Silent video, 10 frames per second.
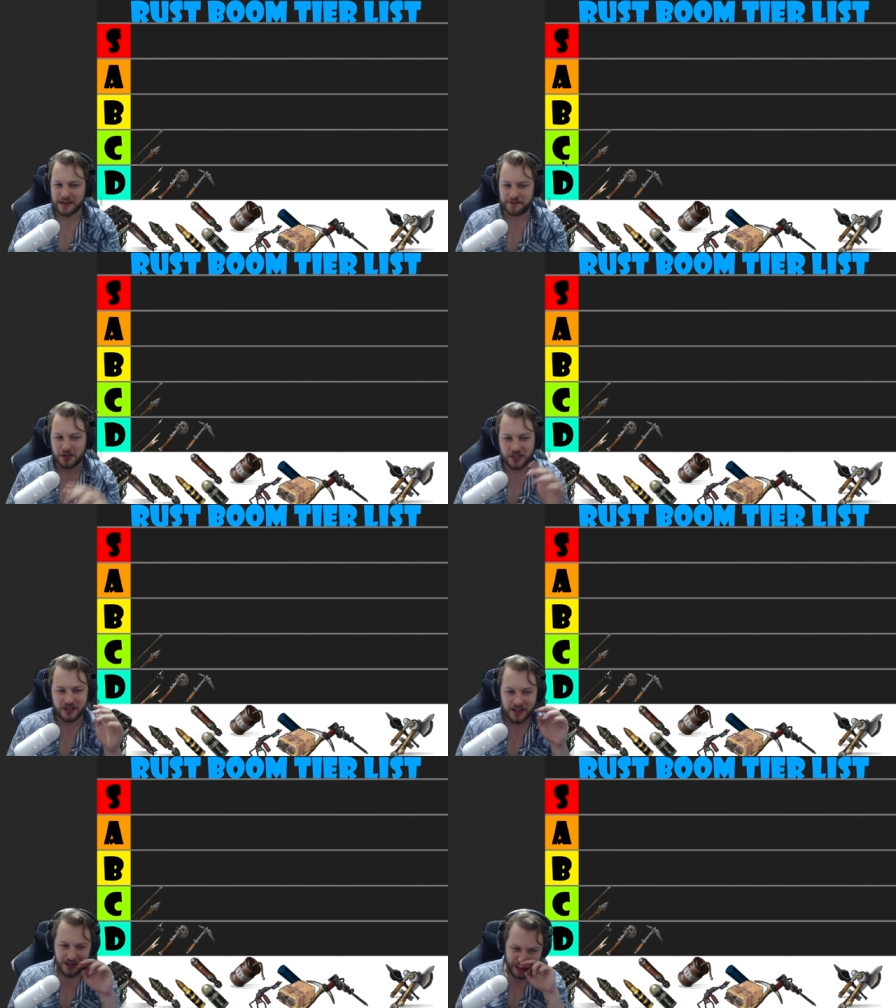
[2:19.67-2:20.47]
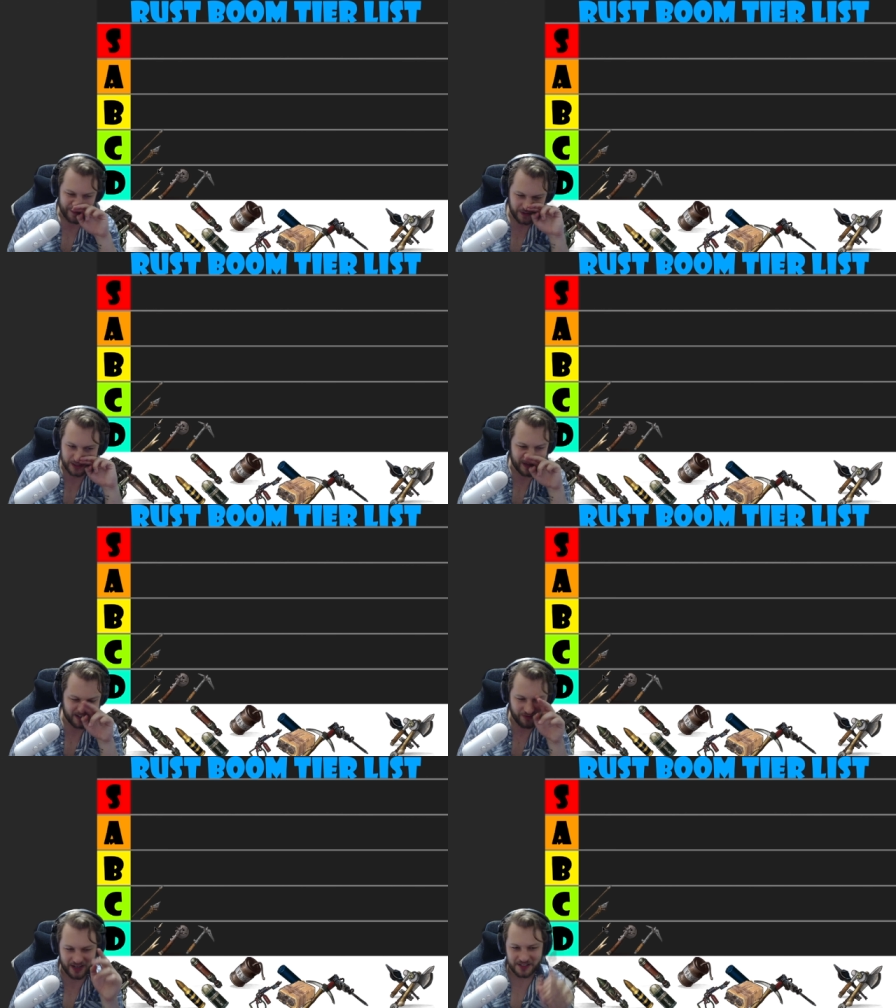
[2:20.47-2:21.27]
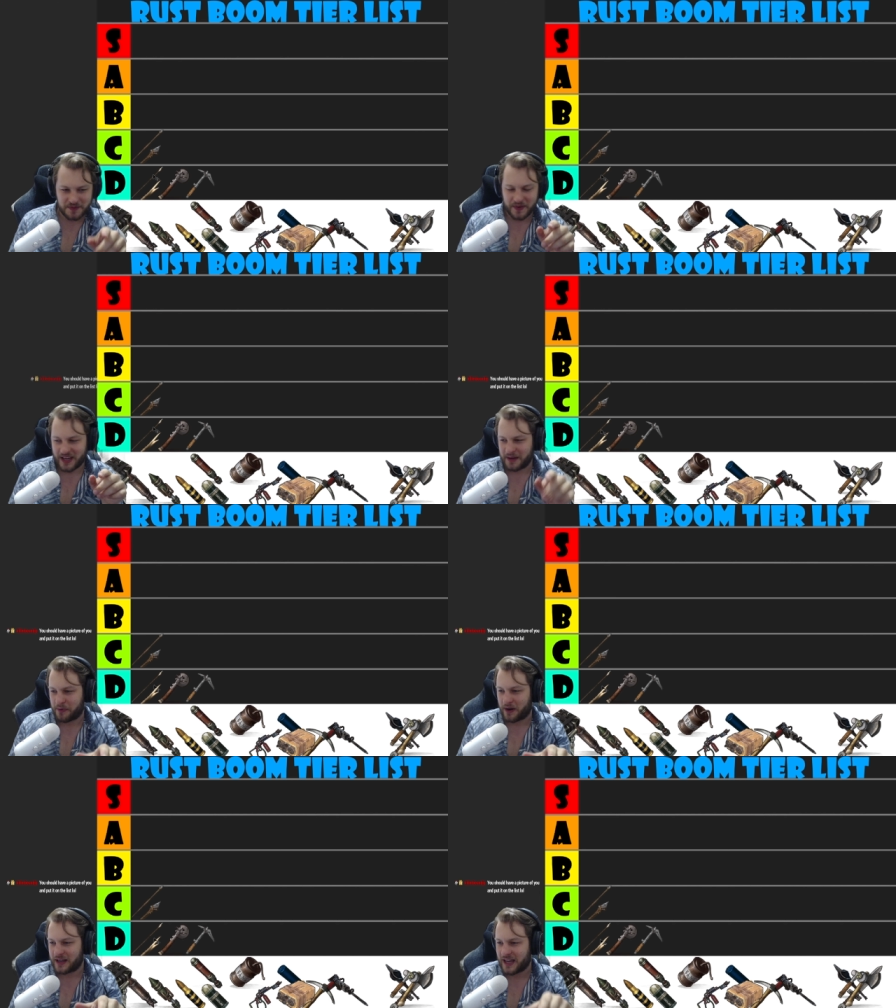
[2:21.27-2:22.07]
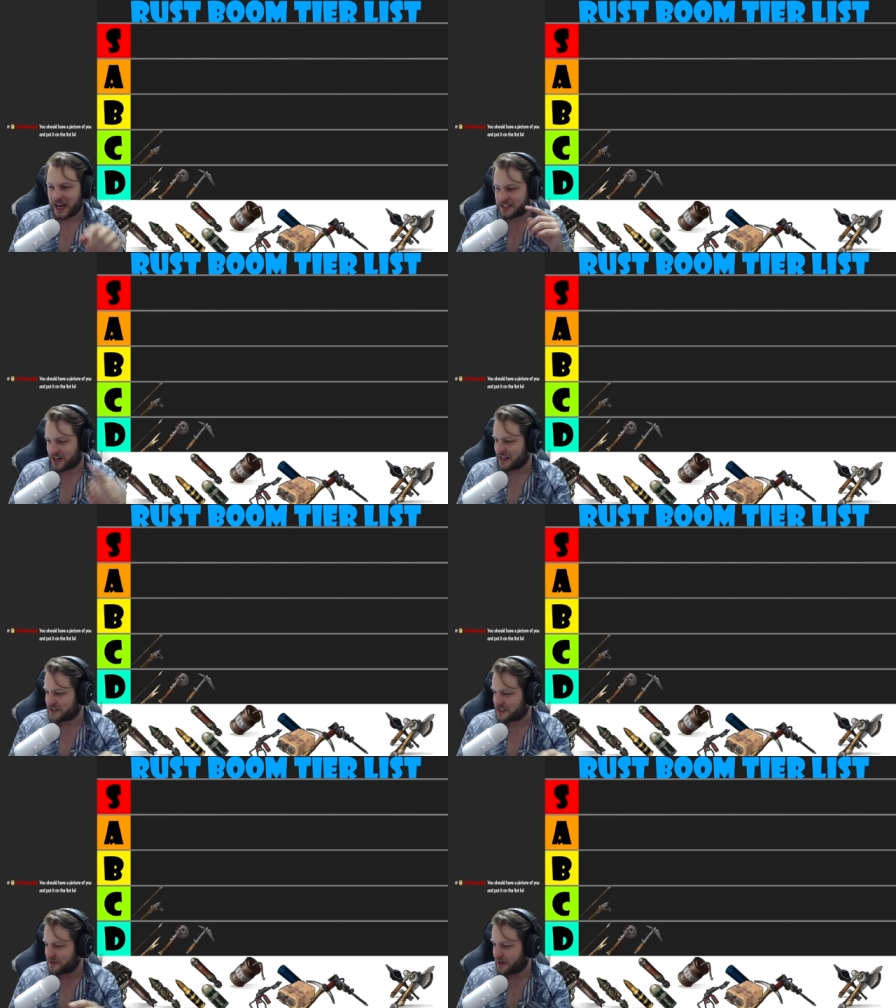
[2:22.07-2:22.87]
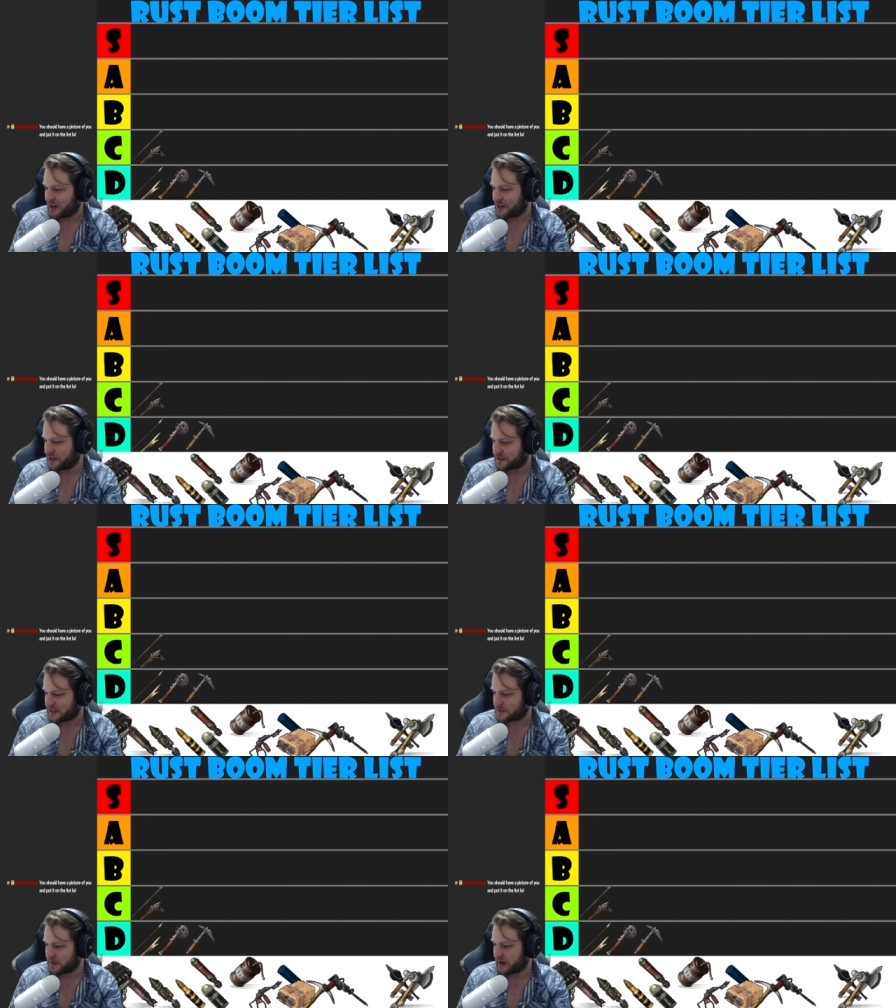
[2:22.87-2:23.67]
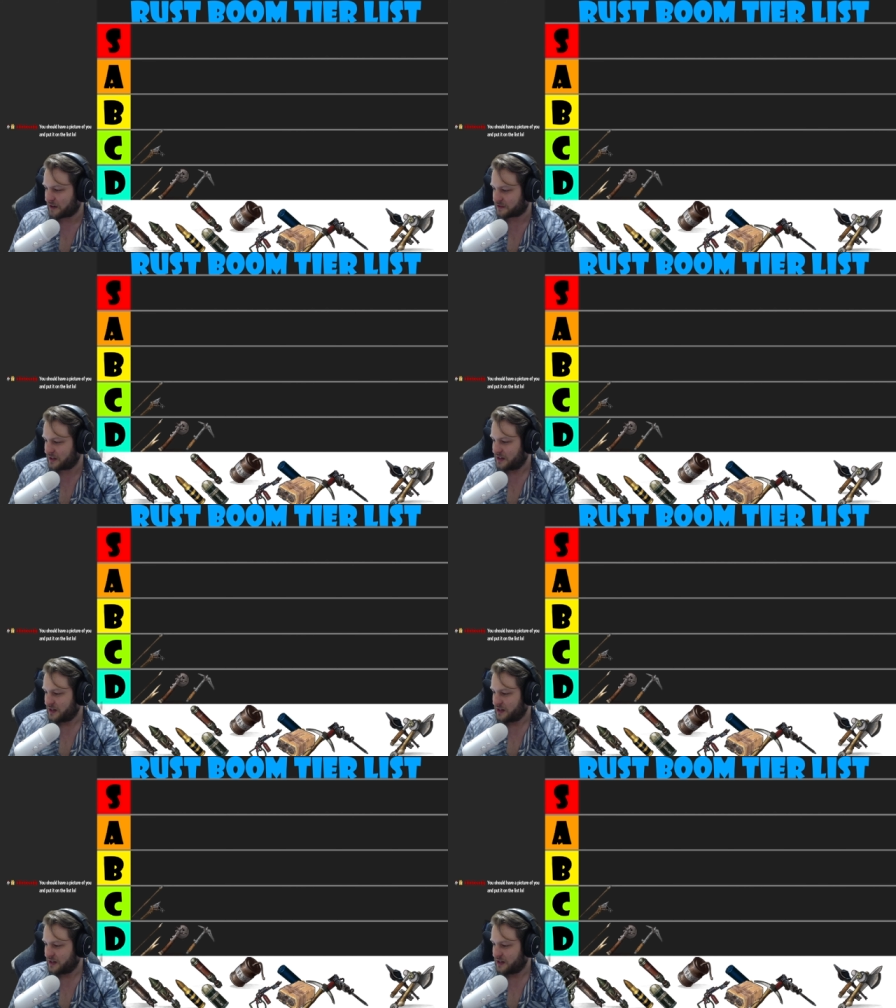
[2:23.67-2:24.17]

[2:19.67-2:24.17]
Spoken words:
If you can make a regular spear, break it, and then turn it into a thing spear after,